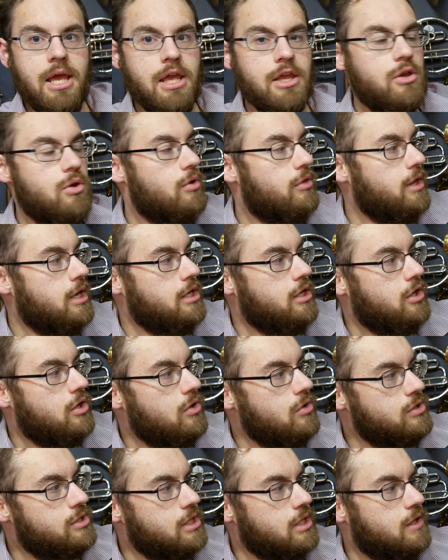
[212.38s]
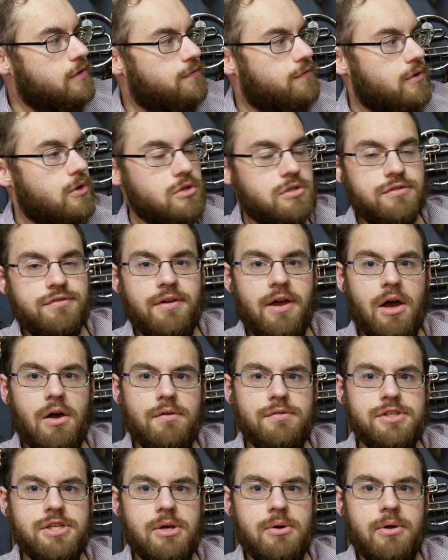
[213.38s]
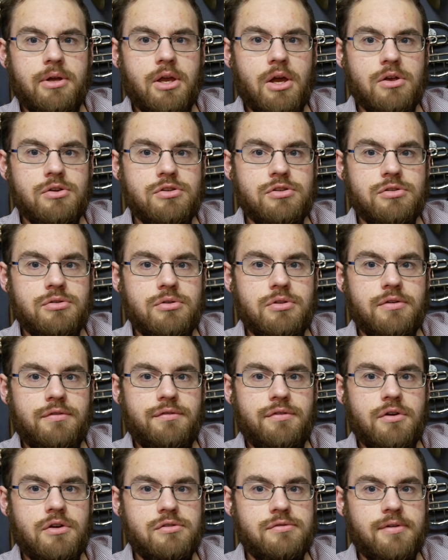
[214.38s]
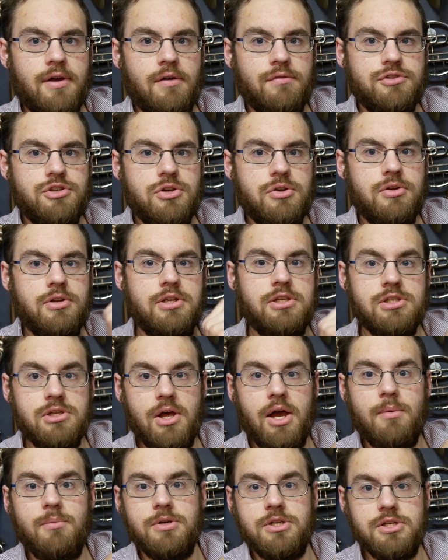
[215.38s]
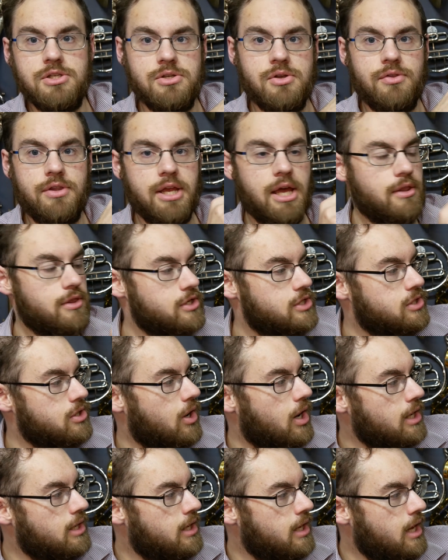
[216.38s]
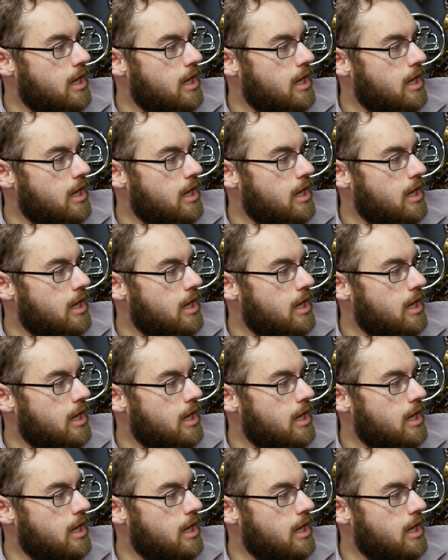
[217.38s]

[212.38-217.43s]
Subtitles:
You're then using the first valve, so it goes through the first valve tuning slide, which is on the other side.